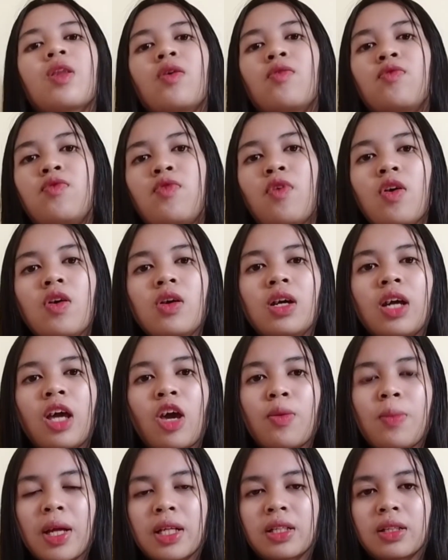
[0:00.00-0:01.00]
4.
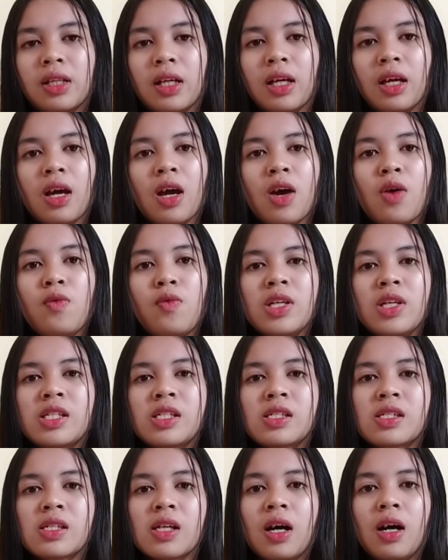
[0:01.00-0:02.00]
Geometry, which
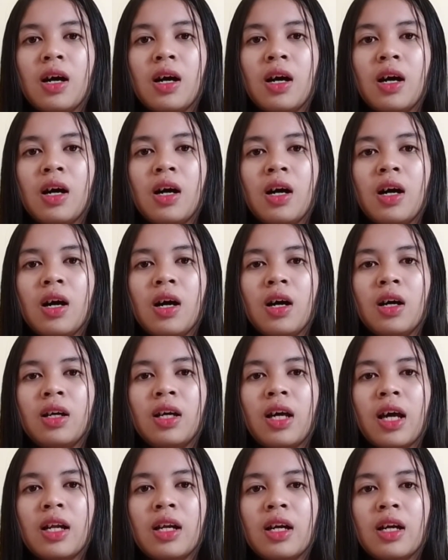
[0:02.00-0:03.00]
is a
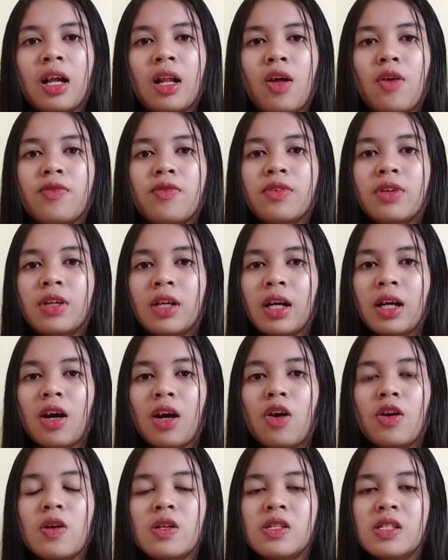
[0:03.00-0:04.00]
general of Greek
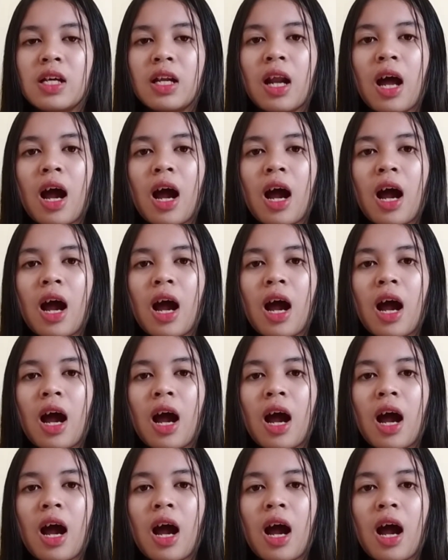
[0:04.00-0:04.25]
origin.